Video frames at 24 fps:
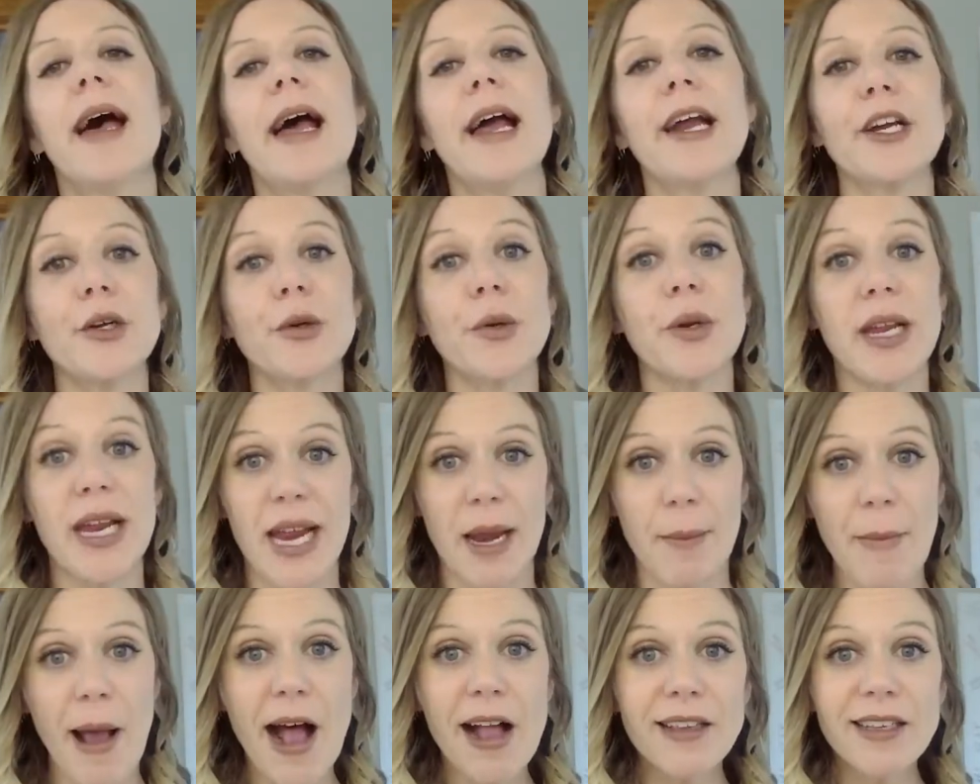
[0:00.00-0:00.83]
Your
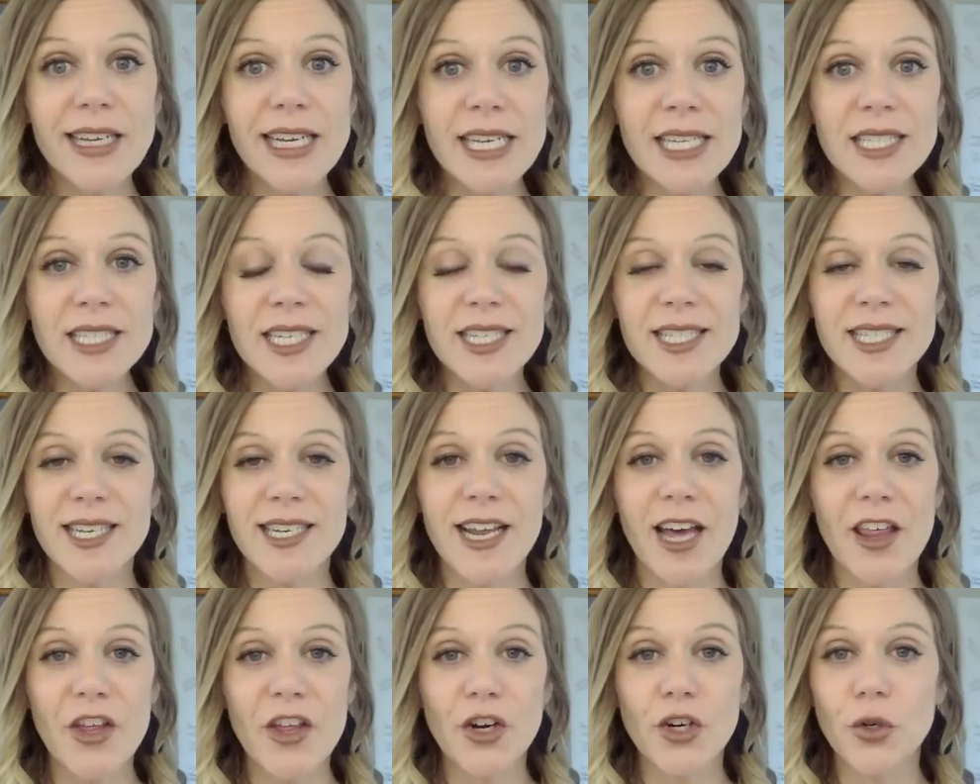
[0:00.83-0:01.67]
email list is
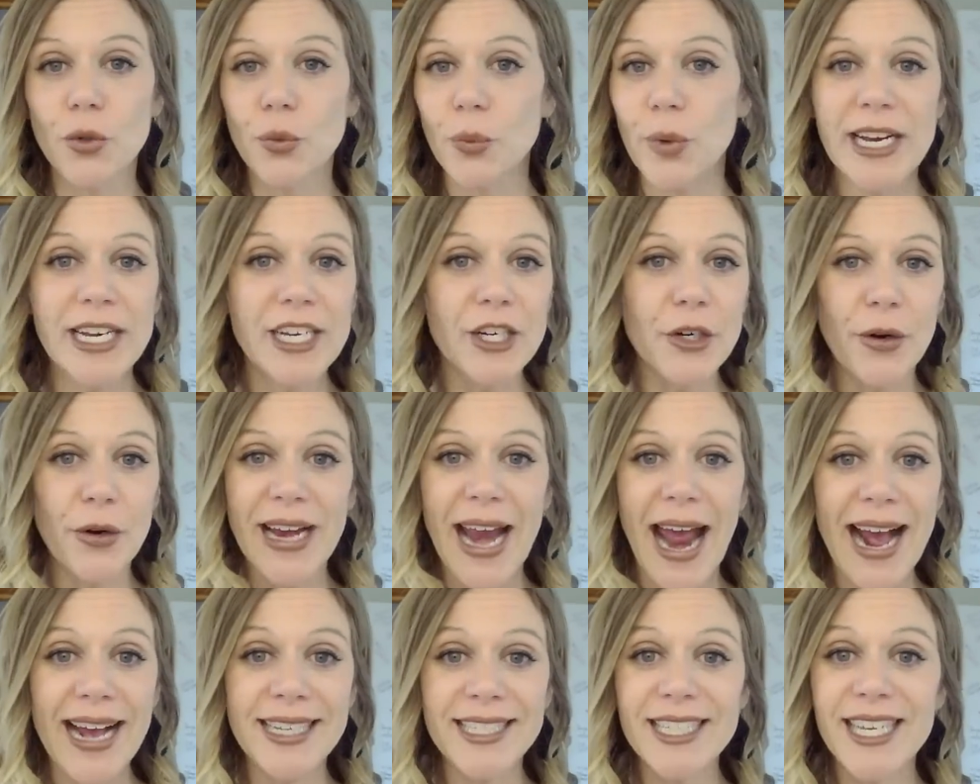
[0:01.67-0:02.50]
another great
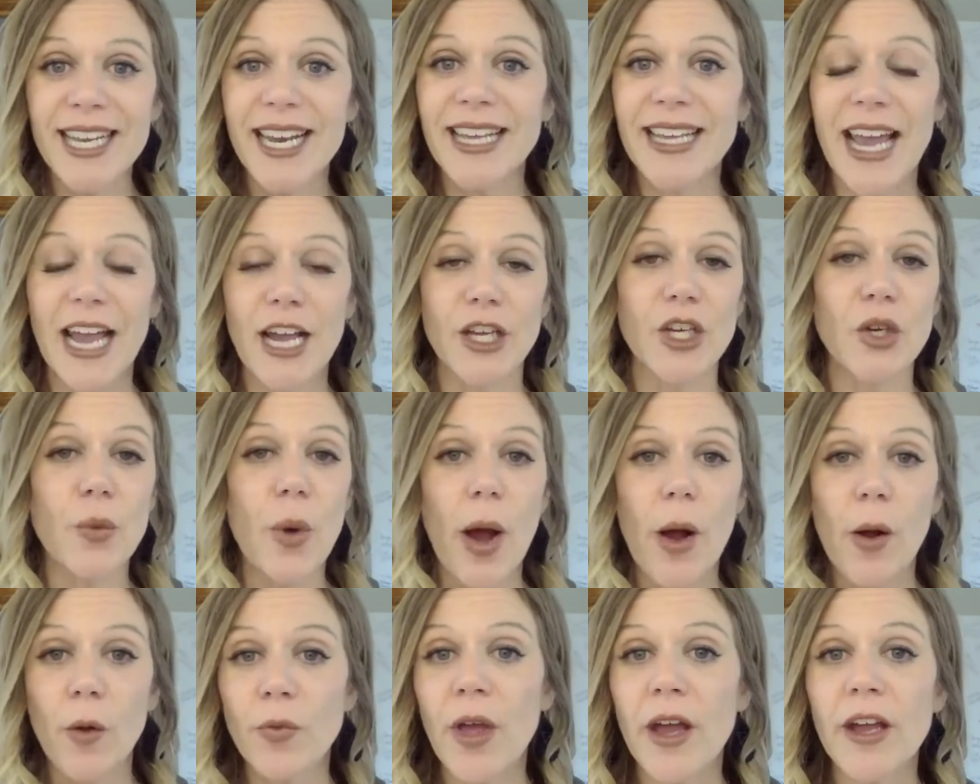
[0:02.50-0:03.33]
asset. Again, you
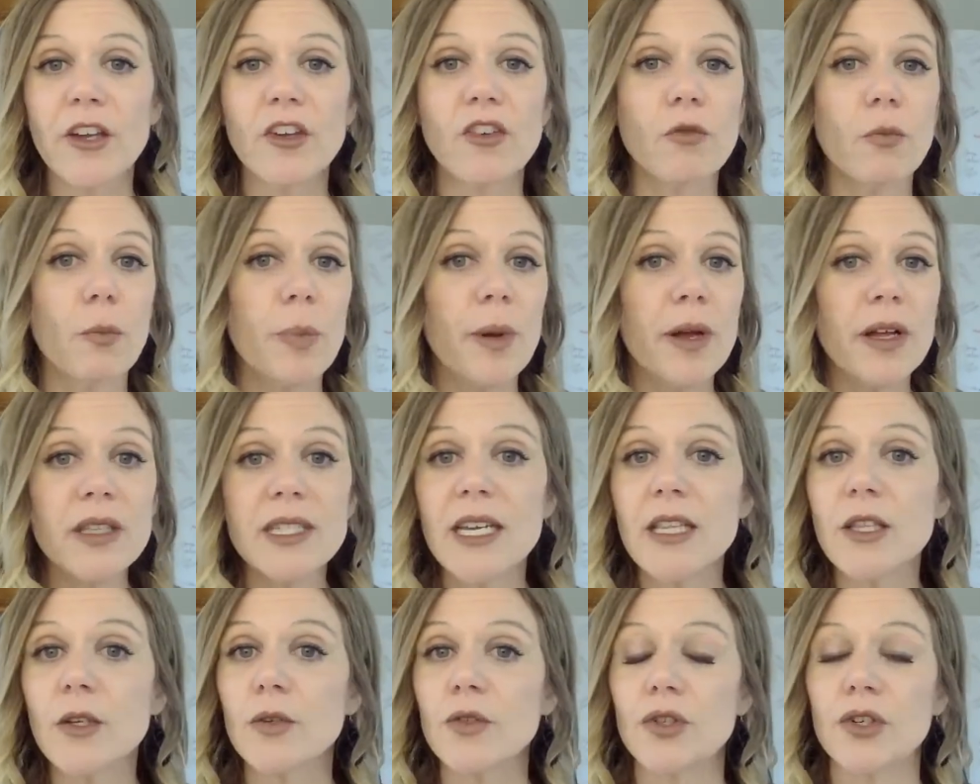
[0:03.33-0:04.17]
own that. You've built
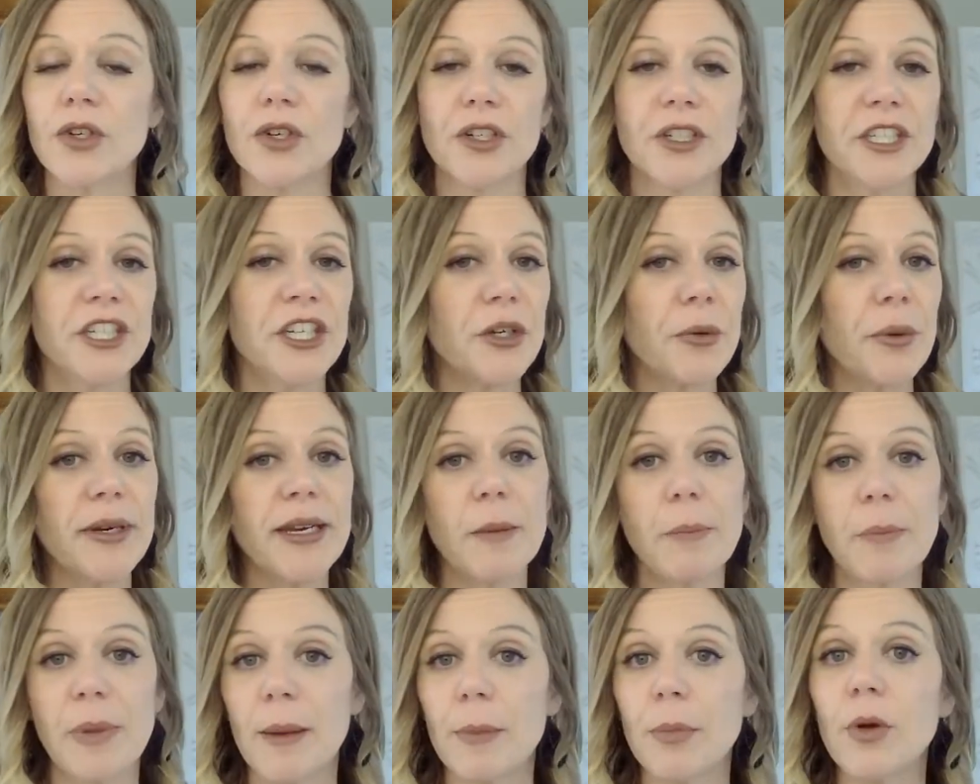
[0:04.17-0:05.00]
it. Those are
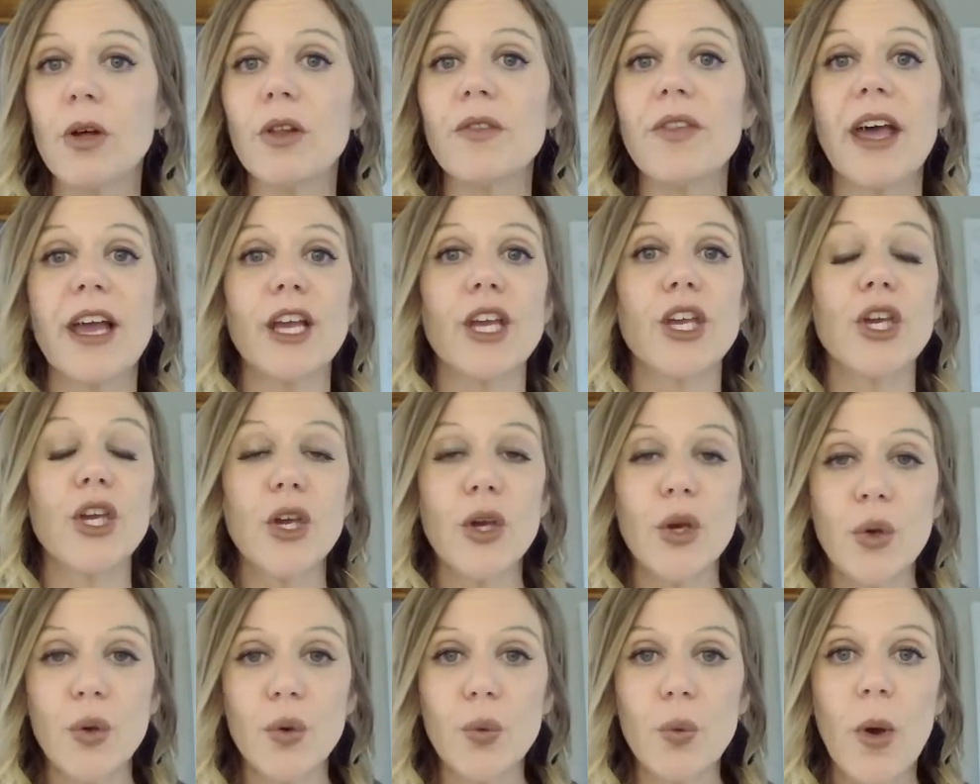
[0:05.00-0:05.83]
curated people that
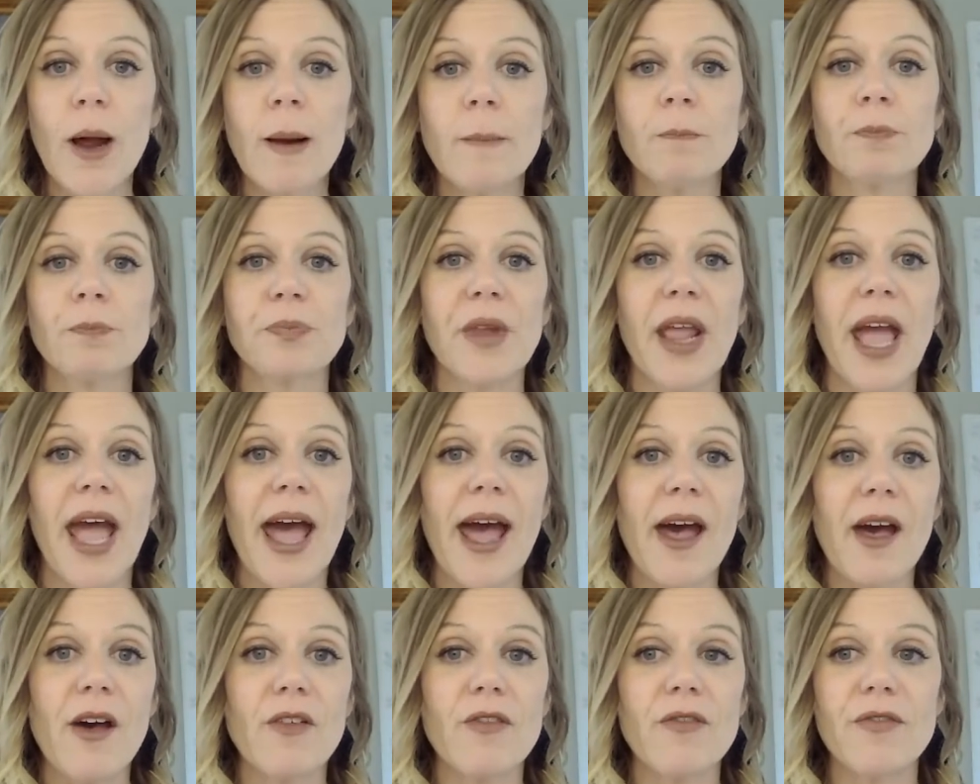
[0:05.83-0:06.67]
you
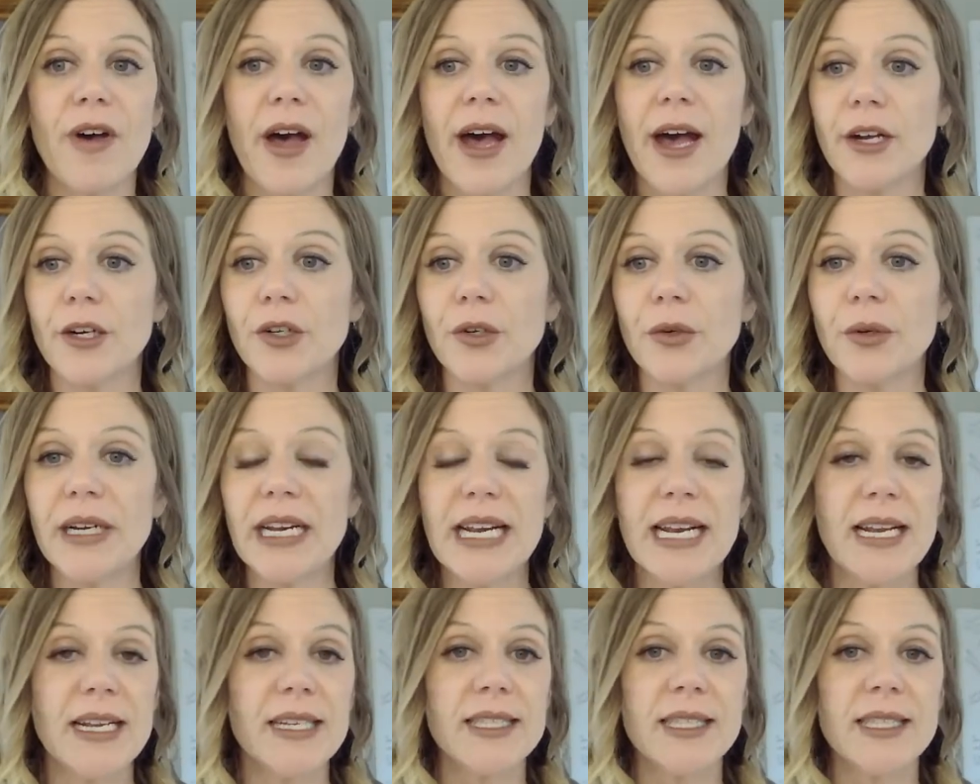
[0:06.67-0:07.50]
have
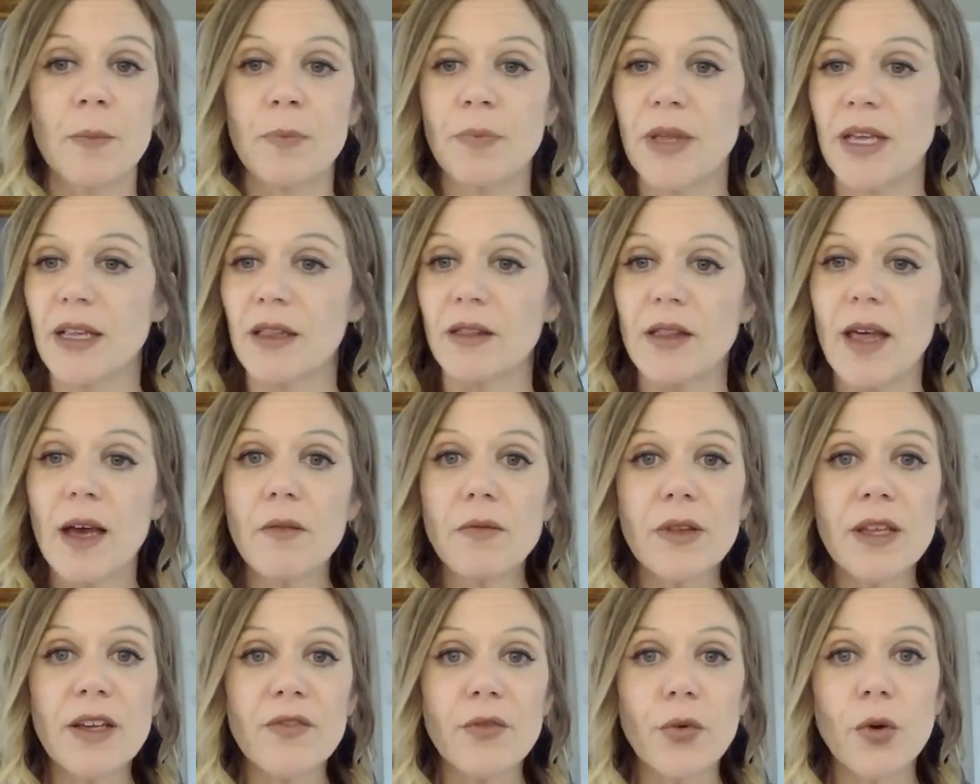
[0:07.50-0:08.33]
created something
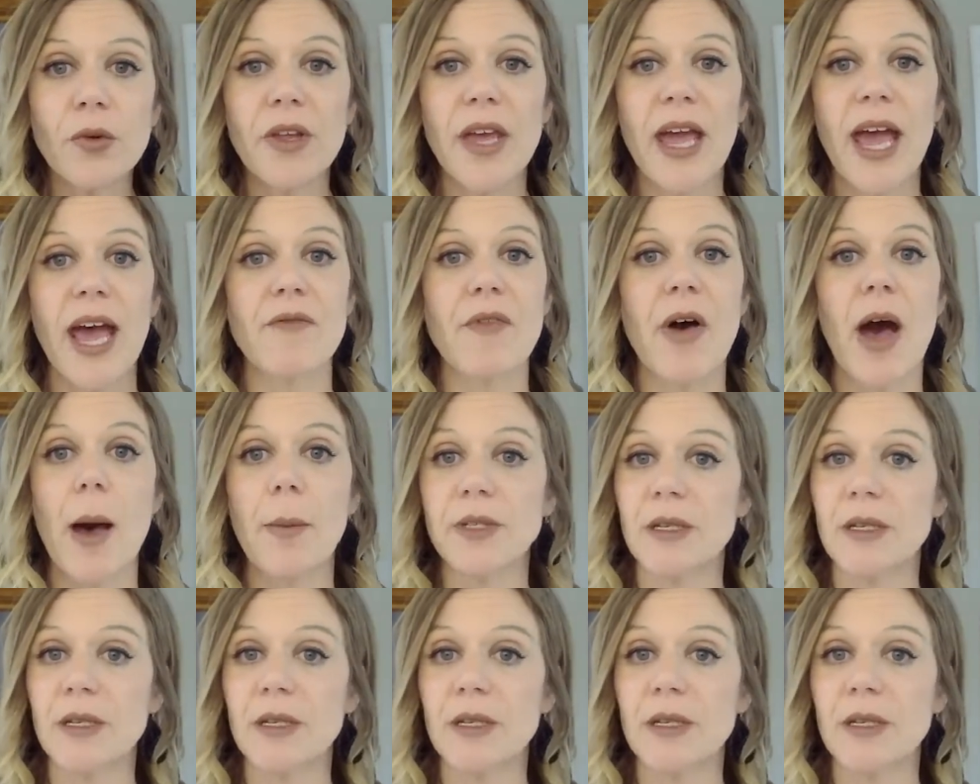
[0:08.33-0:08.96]
lovely for, that have